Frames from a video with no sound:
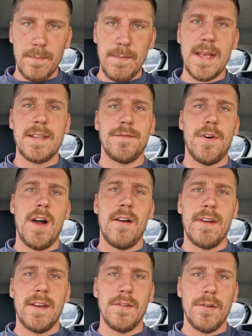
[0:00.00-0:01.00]

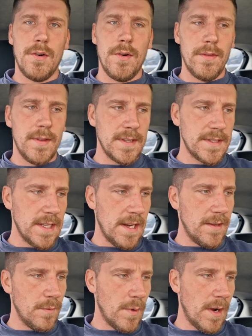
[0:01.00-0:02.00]
misfiring on
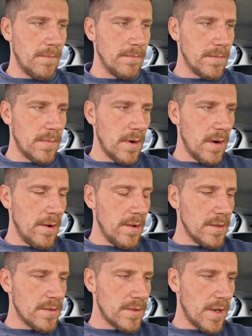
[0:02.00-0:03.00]
cylinder 1,
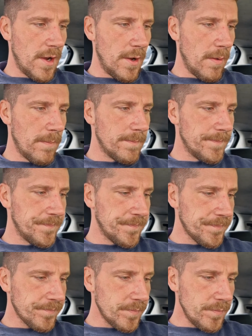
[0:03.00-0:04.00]
so
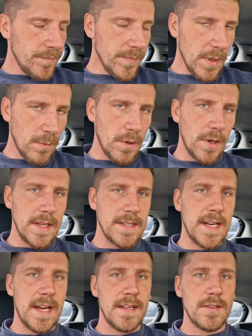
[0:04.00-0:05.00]
we'll look
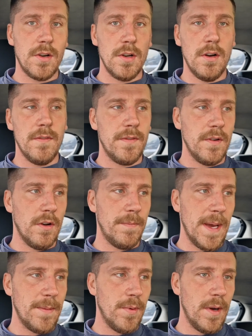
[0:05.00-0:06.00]
into that. It's got a lot
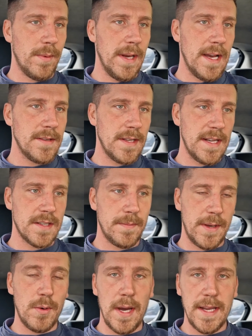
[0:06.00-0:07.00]
of paperwork with that, so that's
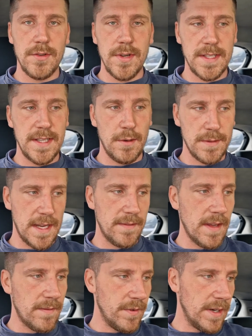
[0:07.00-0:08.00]
going to be quite interesting. I'll
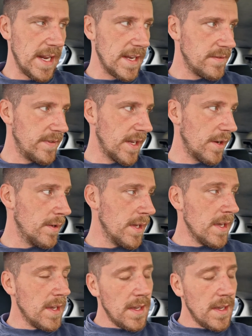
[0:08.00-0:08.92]
save that for the next video,